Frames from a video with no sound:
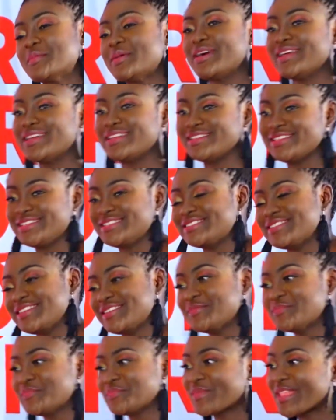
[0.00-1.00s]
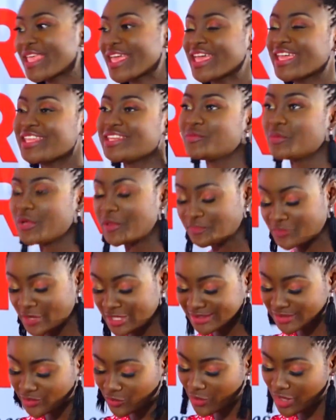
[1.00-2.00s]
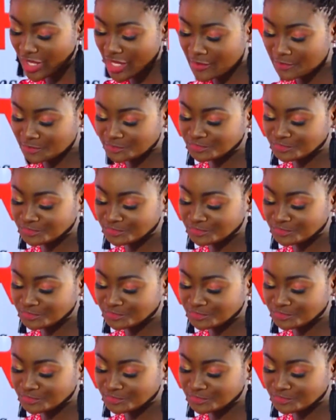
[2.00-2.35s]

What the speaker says: talk about her later. Anyway, so